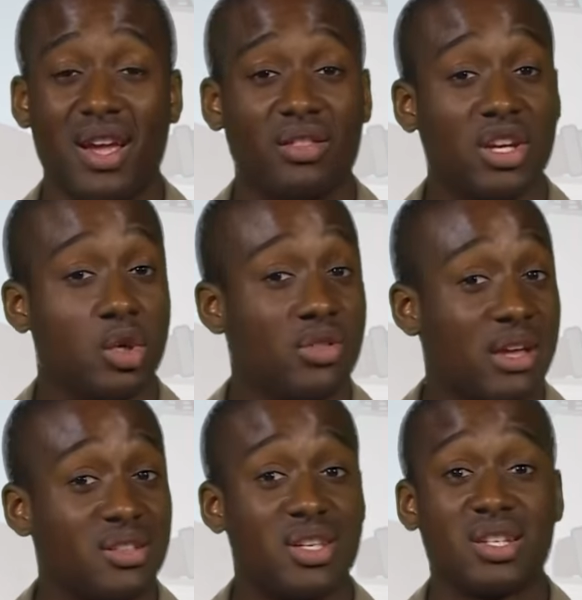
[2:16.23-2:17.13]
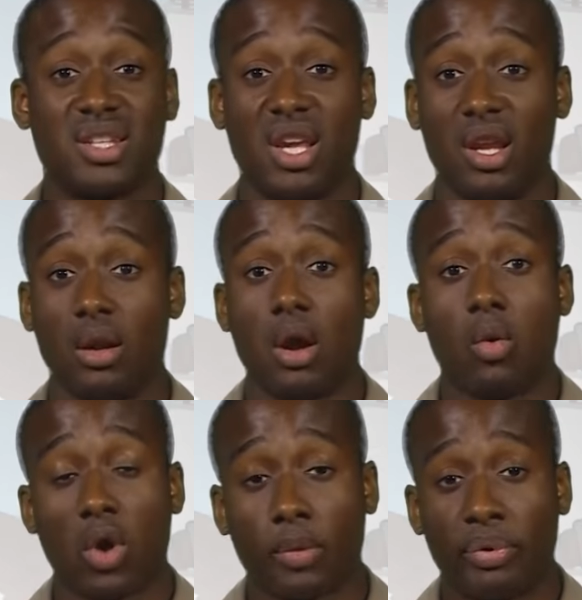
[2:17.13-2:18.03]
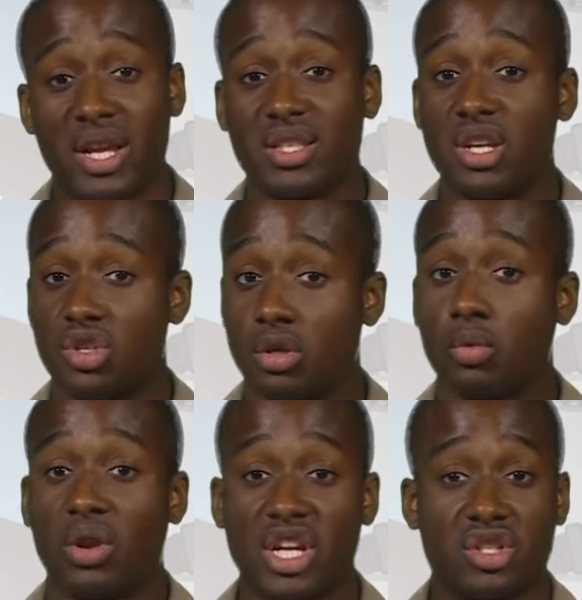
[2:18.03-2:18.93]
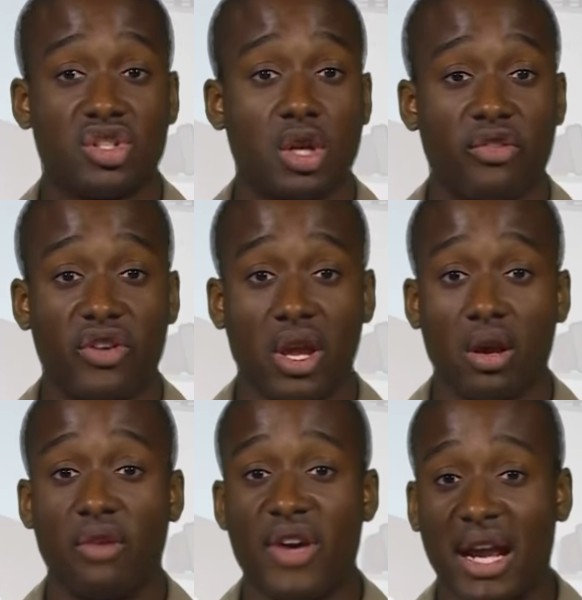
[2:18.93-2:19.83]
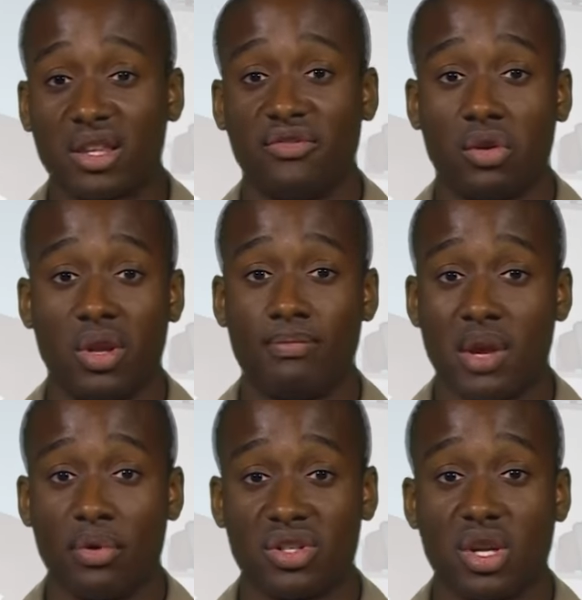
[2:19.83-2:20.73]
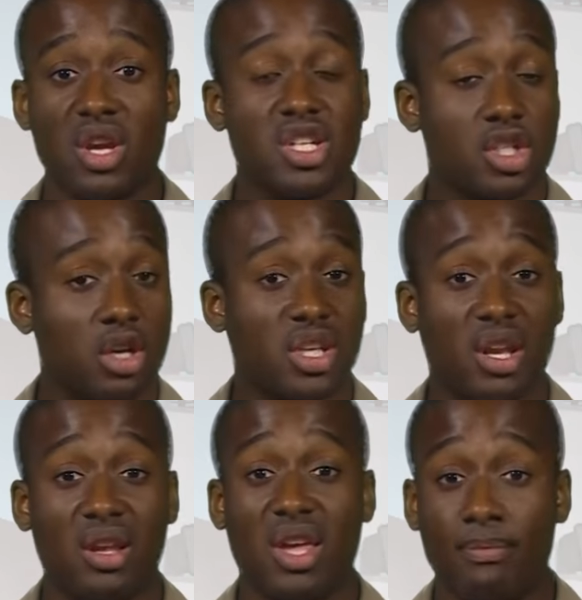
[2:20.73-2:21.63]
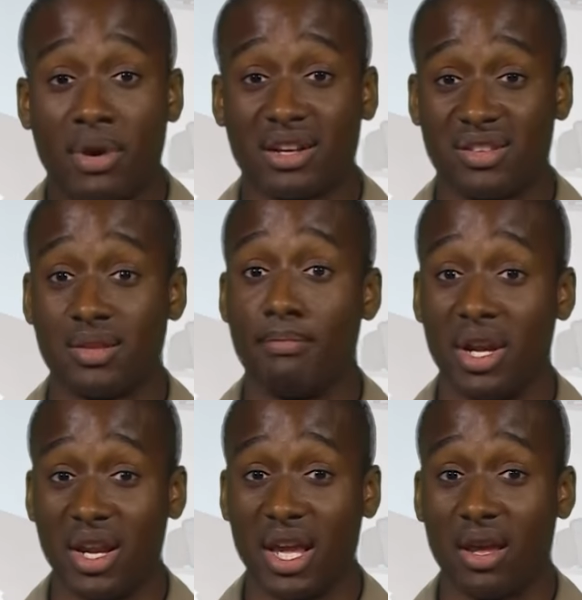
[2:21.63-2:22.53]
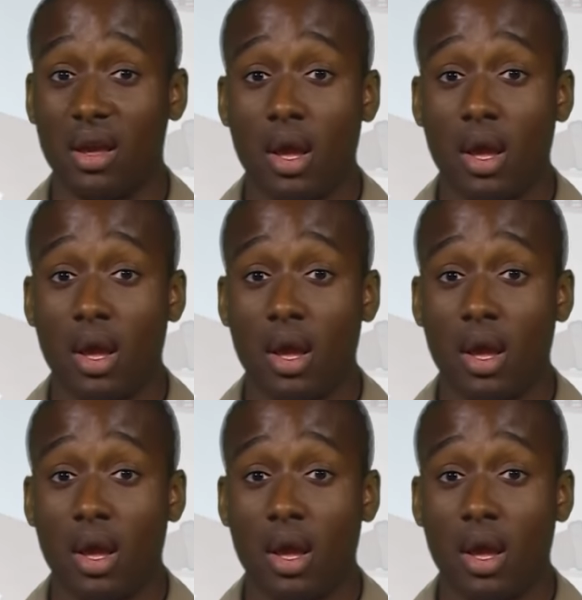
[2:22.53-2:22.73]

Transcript: The two thousand sixteen Workplace and General Relations Survey of Active Duty Members starts hitting inboxes Monday,